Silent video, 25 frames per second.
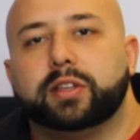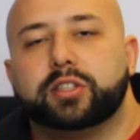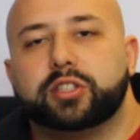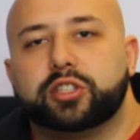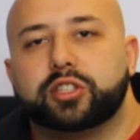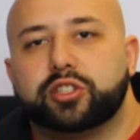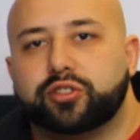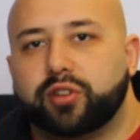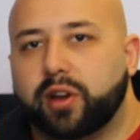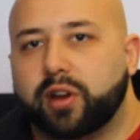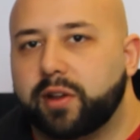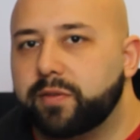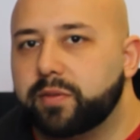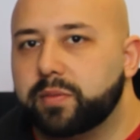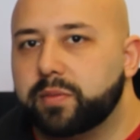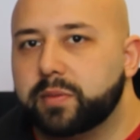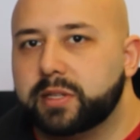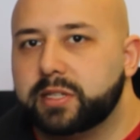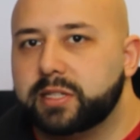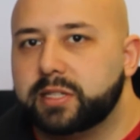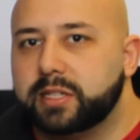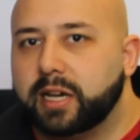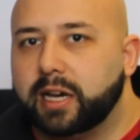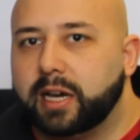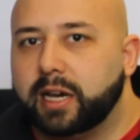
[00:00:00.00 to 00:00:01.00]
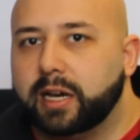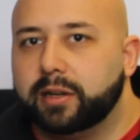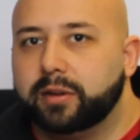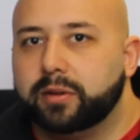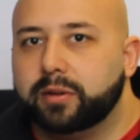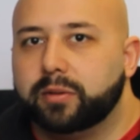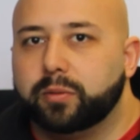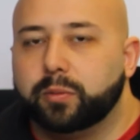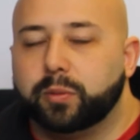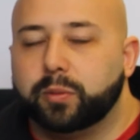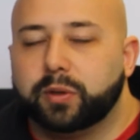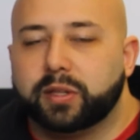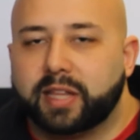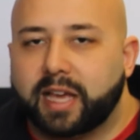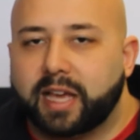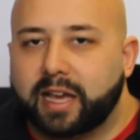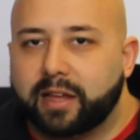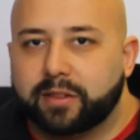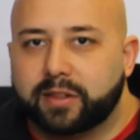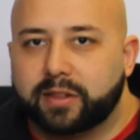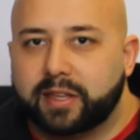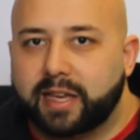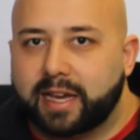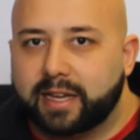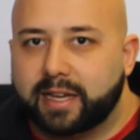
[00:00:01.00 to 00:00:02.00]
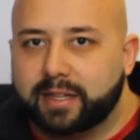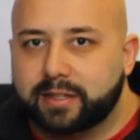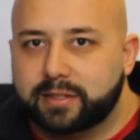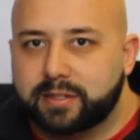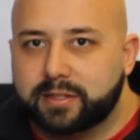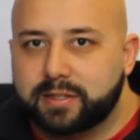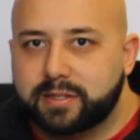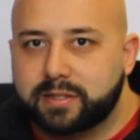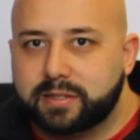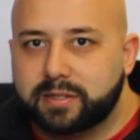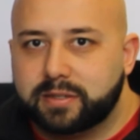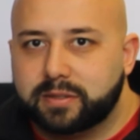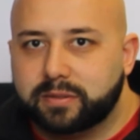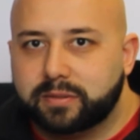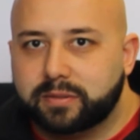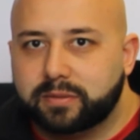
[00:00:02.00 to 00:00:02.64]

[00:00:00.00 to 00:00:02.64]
straight from the start without the ads.